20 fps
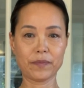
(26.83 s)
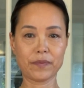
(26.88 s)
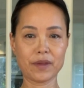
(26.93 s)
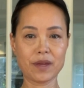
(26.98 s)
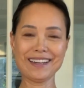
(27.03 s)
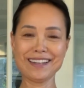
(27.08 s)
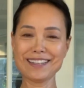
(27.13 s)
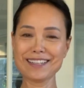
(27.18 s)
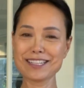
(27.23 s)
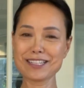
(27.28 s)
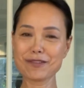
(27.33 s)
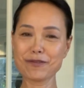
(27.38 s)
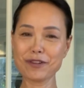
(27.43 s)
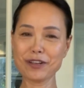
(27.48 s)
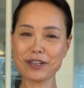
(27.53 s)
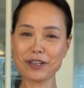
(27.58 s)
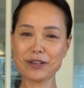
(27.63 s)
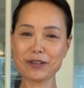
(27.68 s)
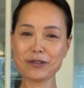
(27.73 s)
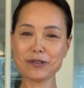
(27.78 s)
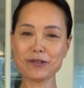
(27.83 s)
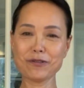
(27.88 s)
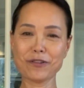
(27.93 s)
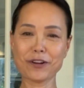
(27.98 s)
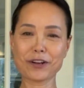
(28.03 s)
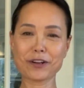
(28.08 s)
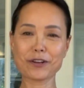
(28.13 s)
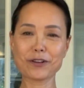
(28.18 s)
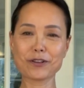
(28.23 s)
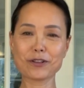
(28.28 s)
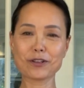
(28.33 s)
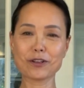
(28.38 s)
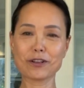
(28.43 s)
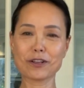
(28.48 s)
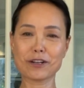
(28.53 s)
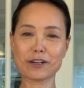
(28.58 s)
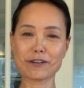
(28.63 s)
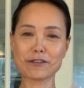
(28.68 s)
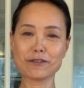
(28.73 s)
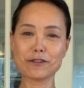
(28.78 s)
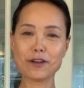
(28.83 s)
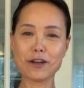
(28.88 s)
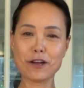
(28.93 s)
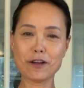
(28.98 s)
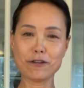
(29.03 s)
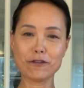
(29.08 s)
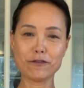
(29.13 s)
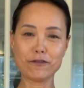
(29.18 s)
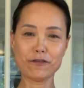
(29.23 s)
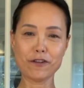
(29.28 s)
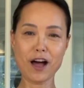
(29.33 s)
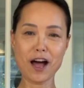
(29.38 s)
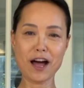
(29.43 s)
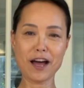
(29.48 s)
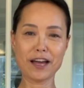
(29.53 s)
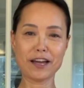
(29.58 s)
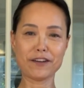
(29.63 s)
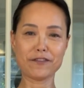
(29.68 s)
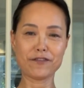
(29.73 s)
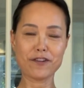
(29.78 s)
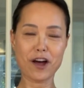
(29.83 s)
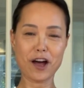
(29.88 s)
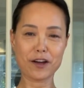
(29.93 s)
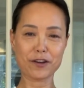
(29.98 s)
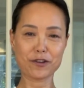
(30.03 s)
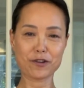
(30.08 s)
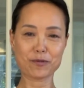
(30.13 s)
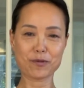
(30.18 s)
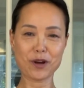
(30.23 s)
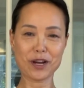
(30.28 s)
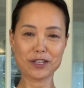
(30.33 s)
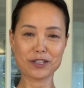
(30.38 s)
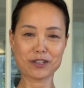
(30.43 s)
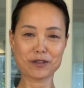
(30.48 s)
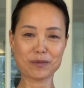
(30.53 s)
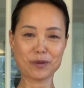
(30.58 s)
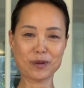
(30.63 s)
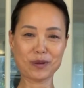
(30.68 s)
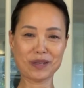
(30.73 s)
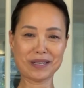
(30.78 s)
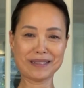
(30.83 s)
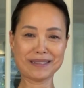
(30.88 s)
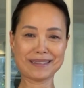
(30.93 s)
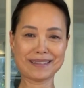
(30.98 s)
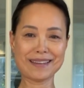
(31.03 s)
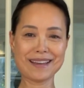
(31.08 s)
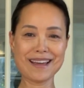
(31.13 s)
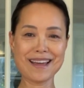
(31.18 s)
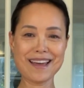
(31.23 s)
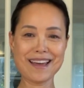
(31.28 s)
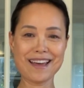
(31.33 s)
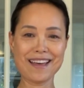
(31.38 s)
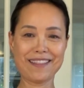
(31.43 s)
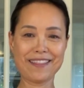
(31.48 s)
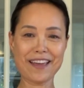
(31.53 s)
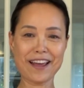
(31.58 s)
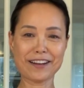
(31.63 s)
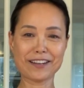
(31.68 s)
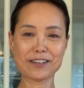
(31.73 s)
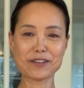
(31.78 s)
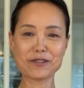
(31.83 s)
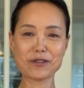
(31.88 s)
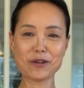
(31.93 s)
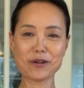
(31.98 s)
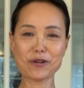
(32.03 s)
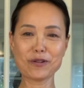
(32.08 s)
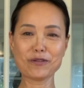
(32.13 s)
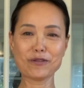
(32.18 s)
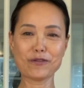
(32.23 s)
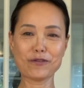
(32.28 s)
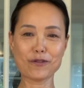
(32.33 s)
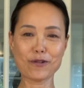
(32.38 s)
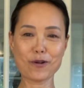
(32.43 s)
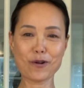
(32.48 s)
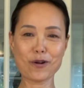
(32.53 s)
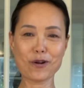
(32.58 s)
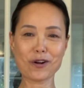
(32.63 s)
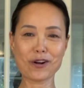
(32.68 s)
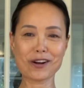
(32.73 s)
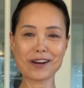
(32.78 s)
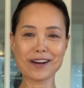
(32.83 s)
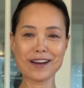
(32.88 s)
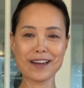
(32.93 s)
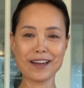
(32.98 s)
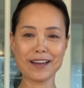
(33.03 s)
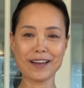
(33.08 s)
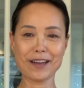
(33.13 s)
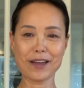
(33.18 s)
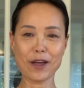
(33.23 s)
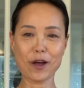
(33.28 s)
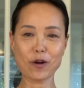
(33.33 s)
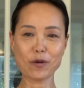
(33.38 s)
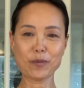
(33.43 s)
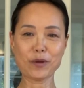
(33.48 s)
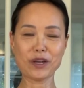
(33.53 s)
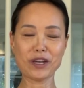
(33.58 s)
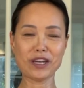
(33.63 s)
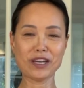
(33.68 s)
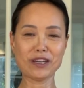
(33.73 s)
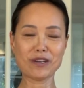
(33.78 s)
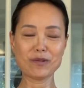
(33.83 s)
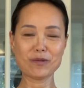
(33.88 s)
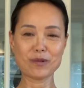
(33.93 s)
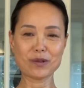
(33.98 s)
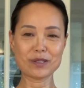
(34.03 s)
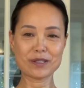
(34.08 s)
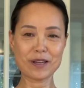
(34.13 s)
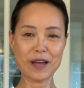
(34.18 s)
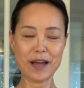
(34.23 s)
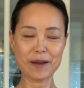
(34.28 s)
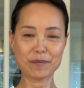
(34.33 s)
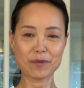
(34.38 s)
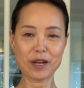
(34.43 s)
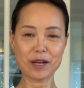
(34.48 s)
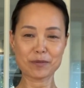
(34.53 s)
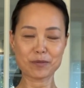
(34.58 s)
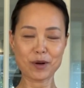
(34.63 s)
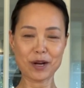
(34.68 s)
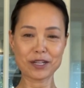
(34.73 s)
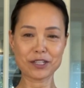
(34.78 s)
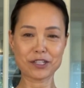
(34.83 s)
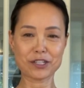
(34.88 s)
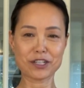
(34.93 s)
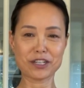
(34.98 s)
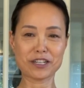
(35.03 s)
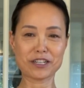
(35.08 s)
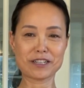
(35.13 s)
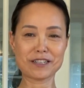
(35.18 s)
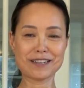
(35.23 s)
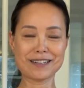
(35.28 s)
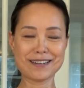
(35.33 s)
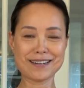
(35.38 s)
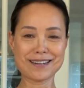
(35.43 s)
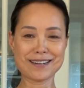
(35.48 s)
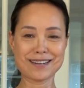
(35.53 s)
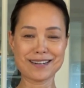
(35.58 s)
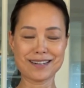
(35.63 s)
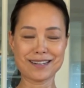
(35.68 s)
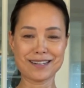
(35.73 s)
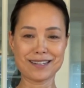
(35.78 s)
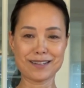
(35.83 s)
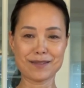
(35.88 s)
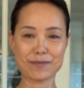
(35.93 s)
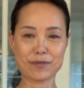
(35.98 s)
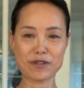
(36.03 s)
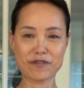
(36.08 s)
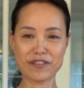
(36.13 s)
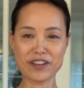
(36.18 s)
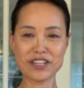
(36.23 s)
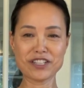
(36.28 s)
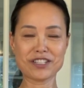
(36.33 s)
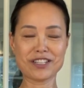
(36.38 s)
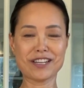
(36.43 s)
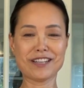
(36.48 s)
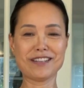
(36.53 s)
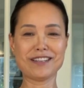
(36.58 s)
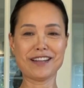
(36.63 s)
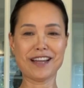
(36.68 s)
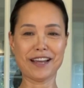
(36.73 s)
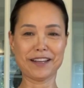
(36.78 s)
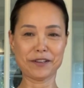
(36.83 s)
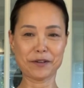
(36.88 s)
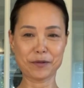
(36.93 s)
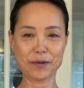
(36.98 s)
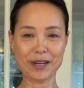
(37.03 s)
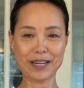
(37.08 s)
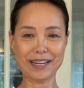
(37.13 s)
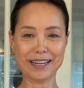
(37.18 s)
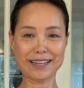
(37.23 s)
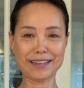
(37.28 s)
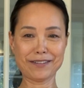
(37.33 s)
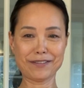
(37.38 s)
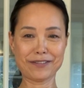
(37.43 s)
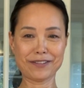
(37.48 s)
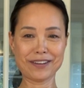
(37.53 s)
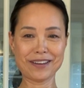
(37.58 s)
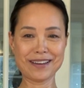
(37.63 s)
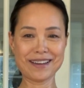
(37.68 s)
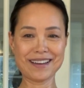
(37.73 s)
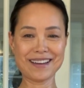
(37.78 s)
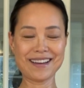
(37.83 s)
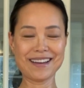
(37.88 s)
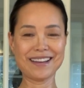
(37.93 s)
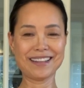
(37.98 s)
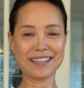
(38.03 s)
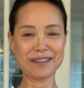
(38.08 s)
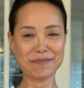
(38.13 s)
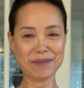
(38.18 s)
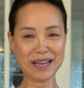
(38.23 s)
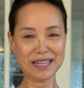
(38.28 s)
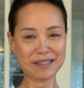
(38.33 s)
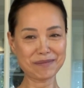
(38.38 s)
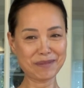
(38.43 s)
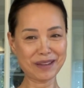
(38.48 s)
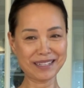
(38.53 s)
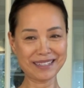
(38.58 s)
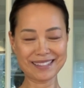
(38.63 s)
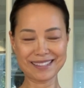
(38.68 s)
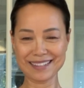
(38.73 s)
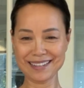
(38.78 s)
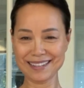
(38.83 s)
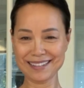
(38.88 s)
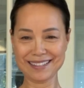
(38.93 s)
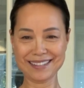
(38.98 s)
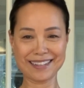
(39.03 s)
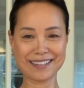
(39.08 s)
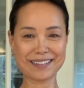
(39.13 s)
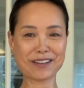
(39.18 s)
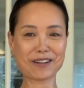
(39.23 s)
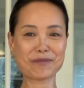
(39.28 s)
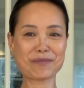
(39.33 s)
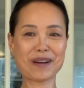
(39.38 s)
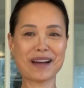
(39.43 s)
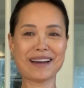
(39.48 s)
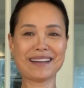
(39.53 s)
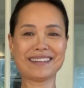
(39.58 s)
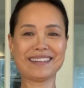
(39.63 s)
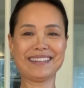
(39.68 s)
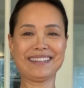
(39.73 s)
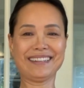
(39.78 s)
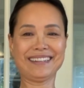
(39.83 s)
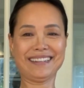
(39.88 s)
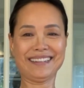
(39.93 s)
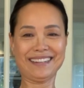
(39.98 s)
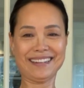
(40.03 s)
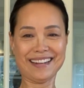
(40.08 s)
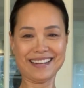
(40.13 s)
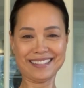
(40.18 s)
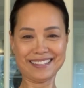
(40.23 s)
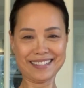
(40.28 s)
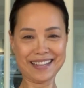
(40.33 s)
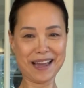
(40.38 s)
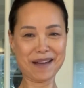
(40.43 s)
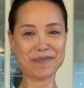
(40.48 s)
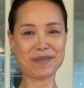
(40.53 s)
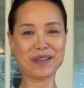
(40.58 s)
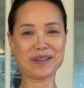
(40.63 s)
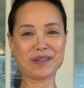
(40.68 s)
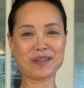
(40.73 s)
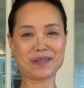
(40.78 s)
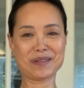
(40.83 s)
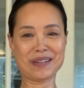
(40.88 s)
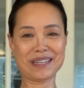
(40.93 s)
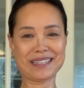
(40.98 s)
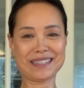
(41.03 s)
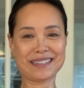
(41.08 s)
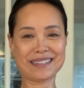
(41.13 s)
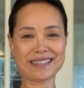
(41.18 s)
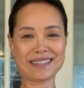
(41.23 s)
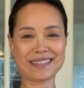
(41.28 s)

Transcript: In this video, we're going to learn 5 acupressure points that are known for helping with high blood pressure prevention and relief. The best medicines in our body. Let's tap into it.